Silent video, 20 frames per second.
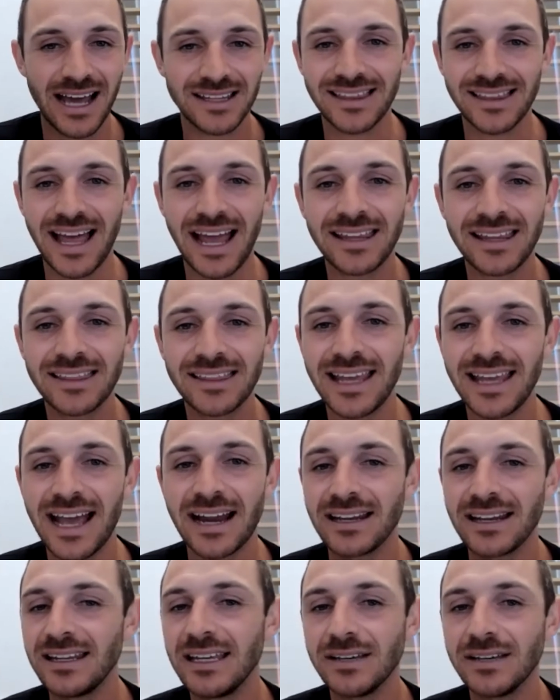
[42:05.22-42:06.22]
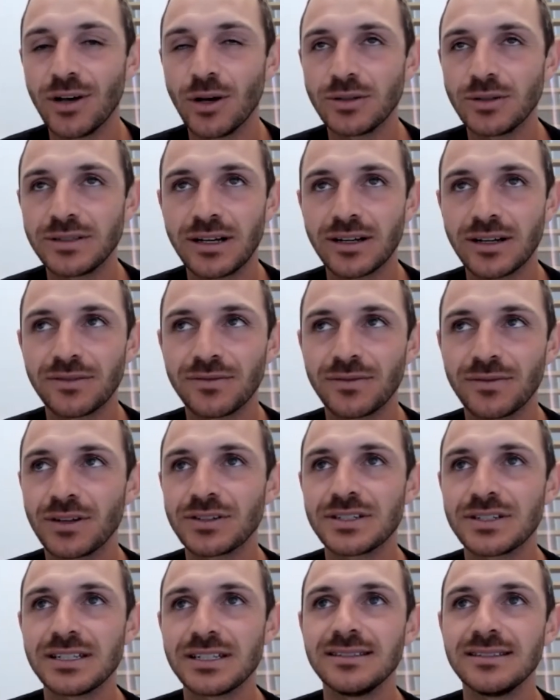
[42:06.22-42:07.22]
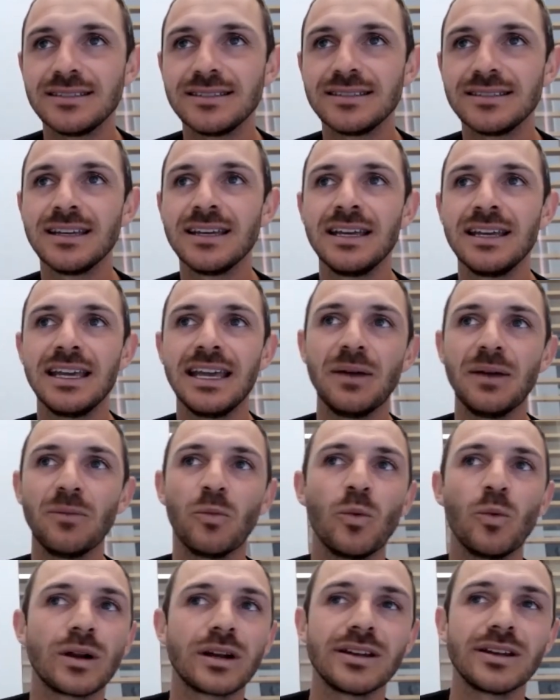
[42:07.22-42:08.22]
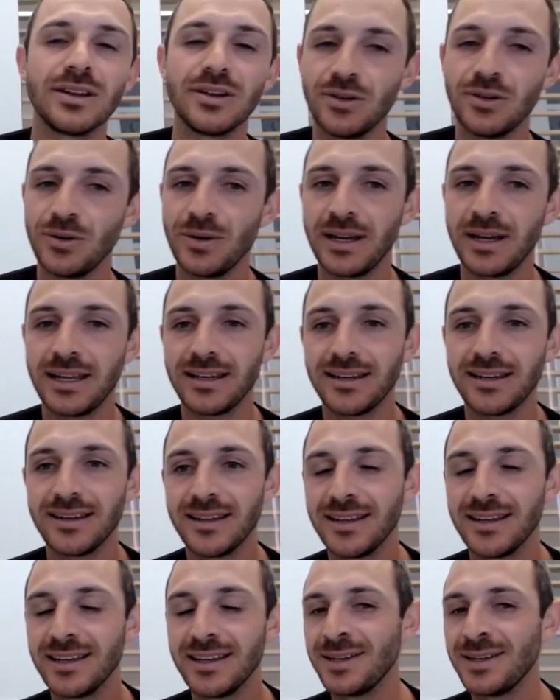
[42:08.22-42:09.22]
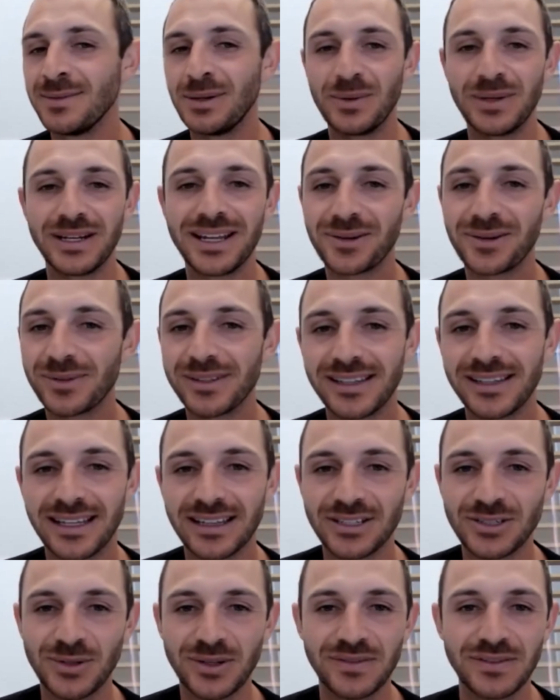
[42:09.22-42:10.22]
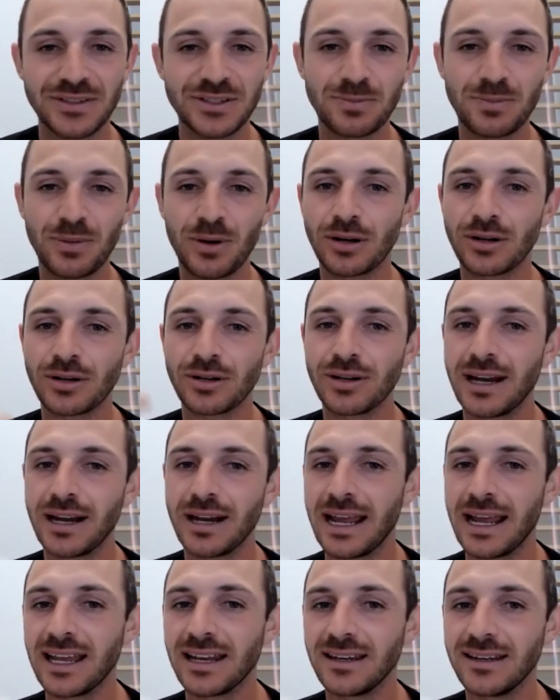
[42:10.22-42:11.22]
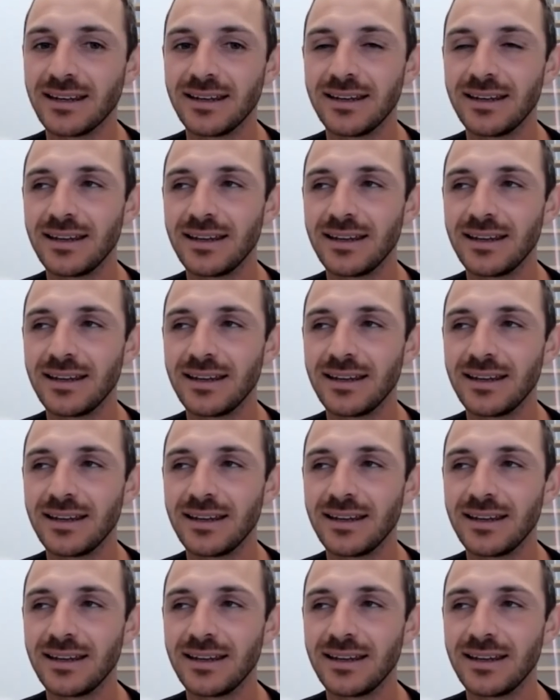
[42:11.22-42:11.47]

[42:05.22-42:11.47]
of like the idea of hotel conversions and wanted to do it, but we didn't really like the joint venture partner, and